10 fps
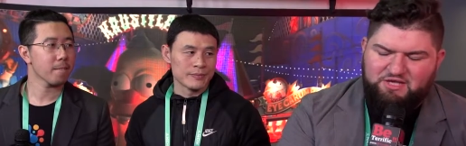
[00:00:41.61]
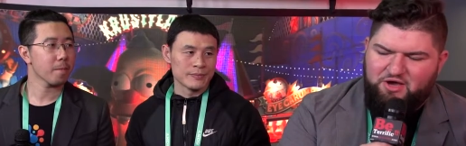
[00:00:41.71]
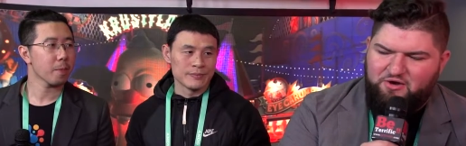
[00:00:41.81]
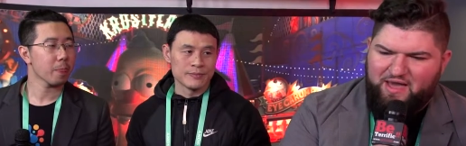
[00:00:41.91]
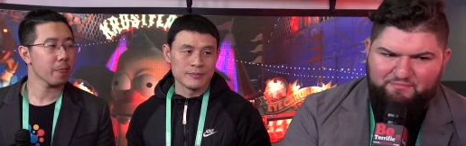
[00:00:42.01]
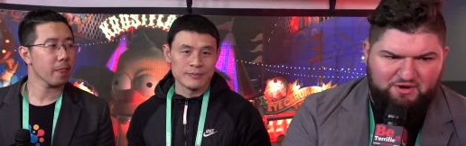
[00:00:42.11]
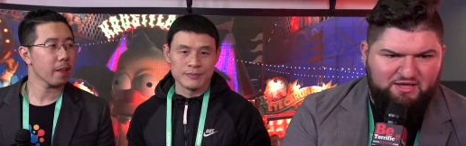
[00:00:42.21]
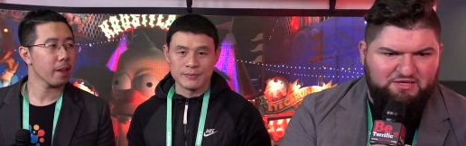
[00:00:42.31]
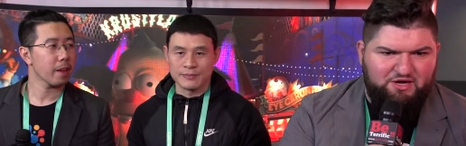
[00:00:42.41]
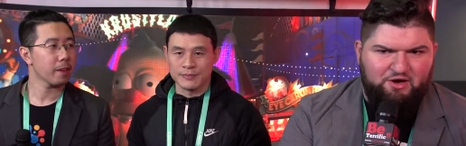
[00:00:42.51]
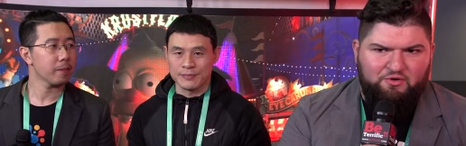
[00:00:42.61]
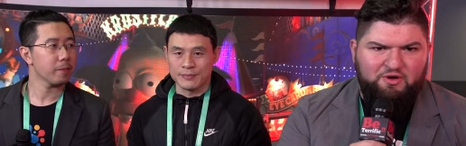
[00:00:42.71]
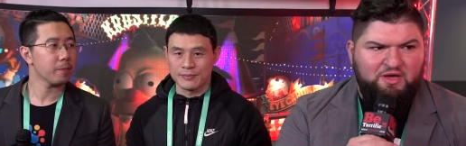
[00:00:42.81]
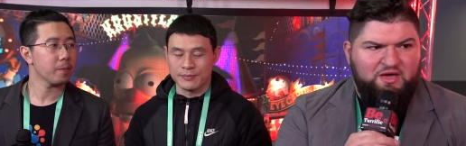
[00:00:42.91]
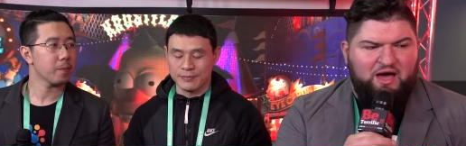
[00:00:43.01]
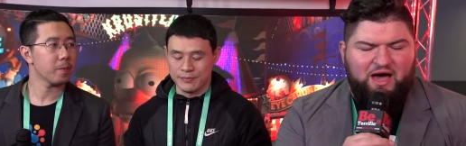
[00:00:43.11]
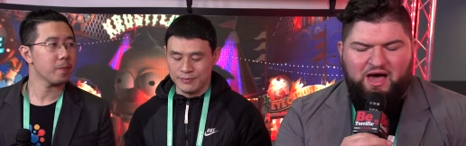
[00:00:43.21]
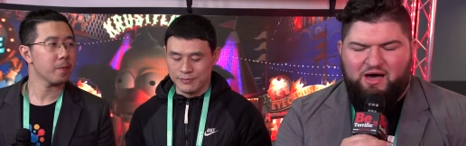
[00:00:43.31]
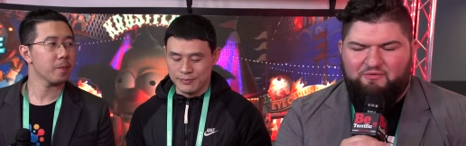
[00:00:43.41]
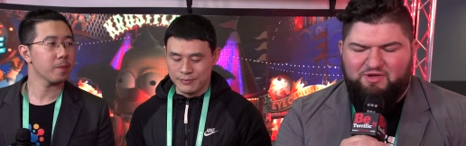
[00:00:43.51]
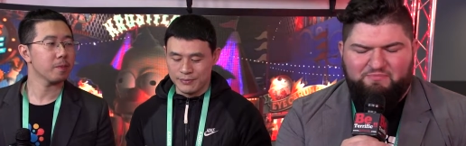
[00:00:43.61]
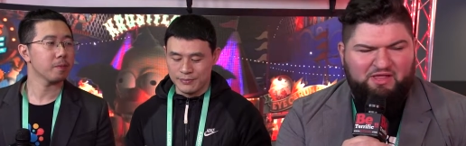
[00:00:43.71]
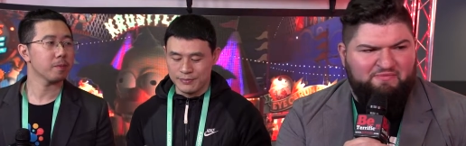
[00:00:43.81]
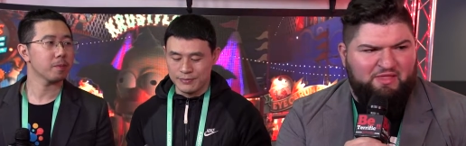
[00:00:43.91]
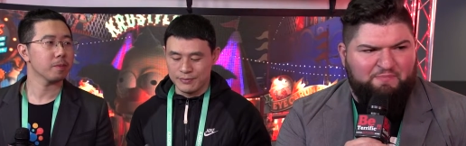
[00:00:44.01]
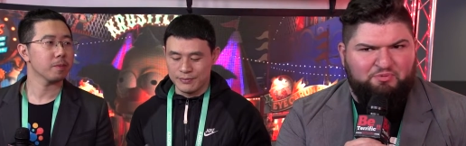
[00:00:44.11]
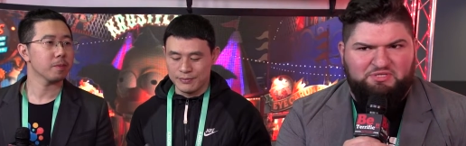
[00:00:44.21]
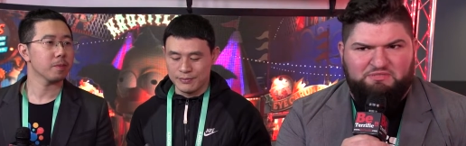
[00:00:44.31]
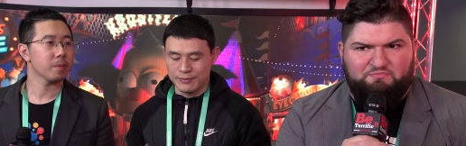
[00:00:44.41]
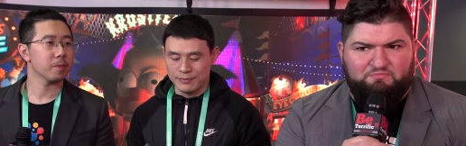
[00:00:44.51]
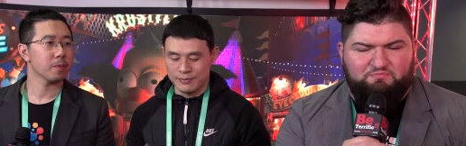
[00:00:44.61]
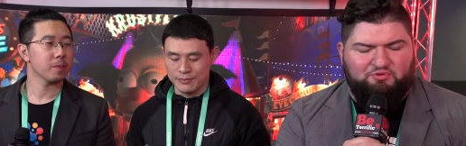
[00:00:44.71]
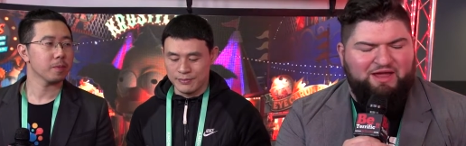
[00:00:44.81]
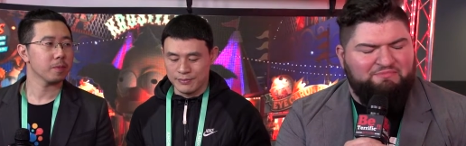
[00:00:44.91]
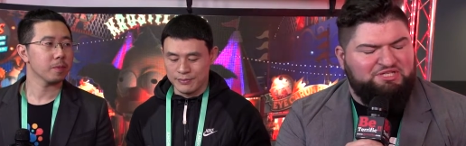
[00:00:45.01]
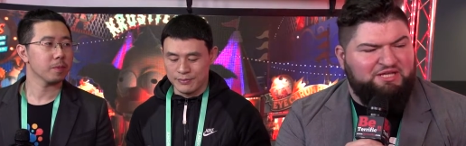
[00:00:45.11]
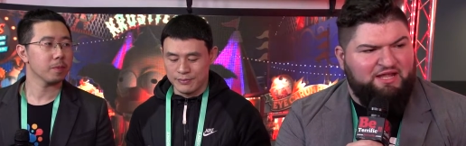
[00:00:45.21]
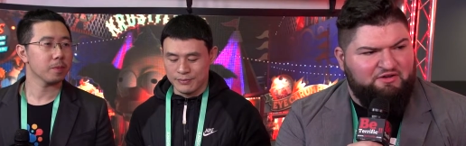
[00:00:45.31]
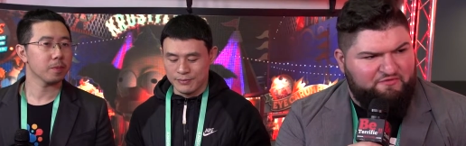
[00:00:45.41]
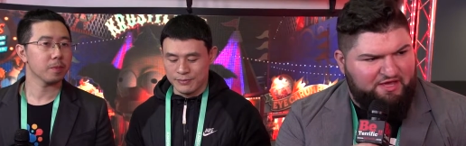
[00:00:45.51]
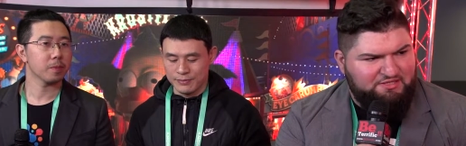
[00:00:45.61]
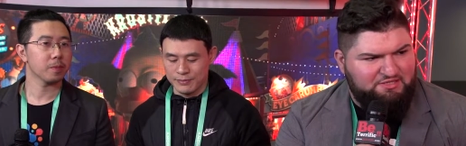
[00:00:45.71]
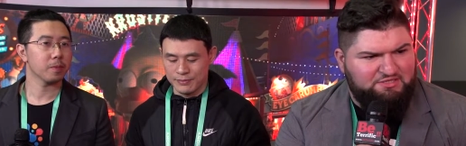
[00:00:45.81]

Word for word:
Speaker 1: So at BrainCo, uh, we believe in like brain machine interface.